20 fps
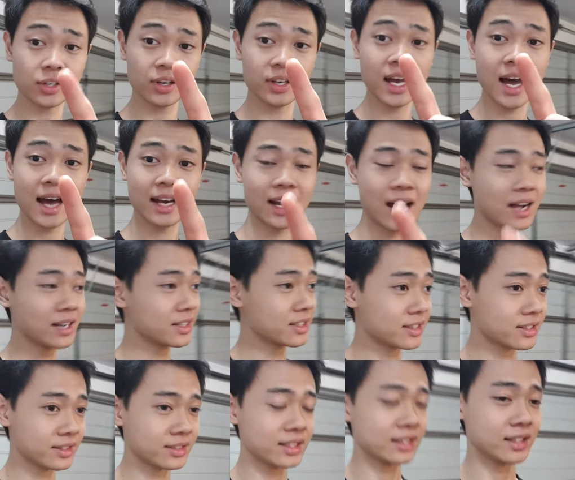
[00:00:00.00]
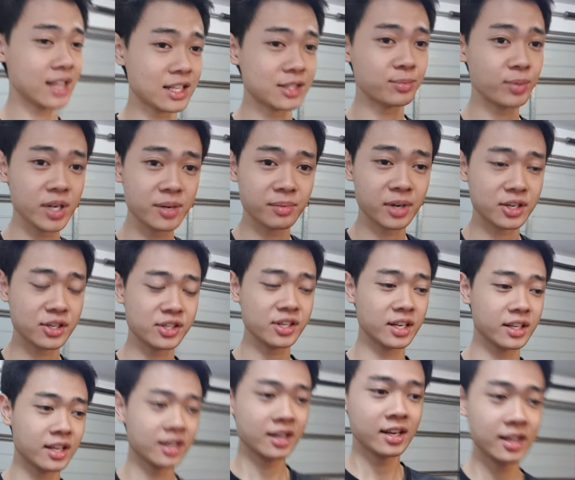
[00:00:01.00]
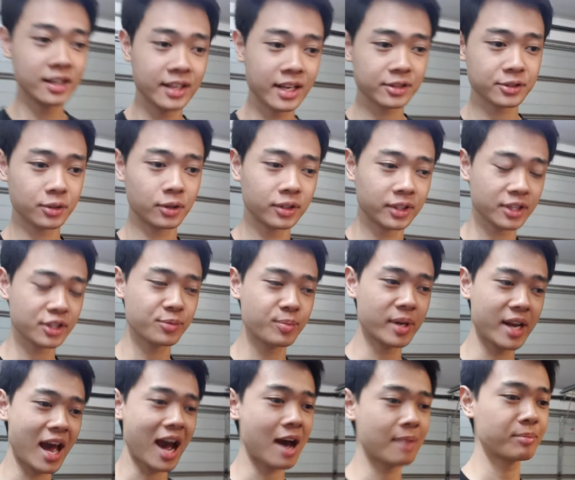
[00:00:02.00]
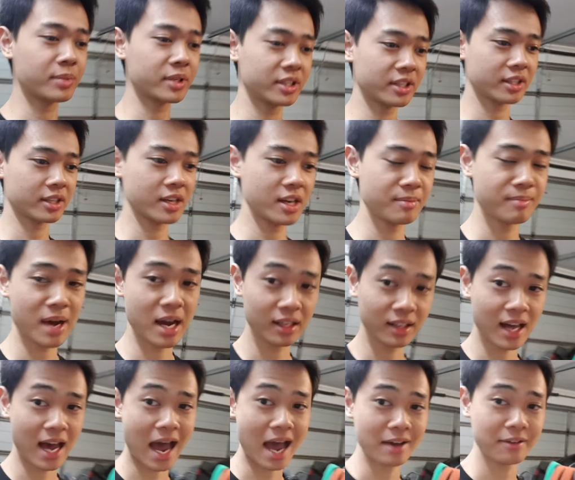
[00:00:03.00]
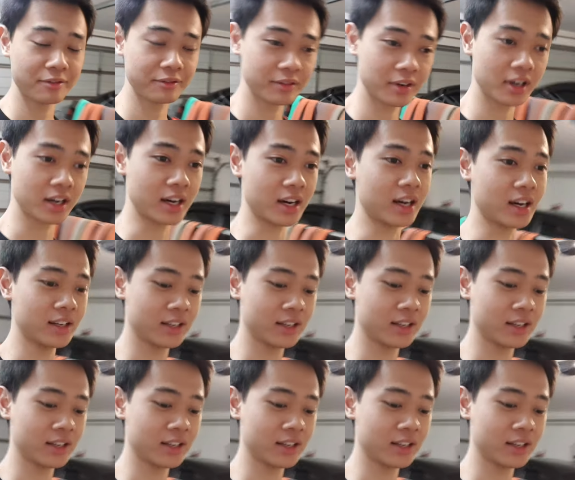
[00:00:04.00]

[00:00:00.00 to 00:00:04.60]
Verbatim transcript: yeah, that is, that's pretty much it. That's all that's been happening in my life. Uh,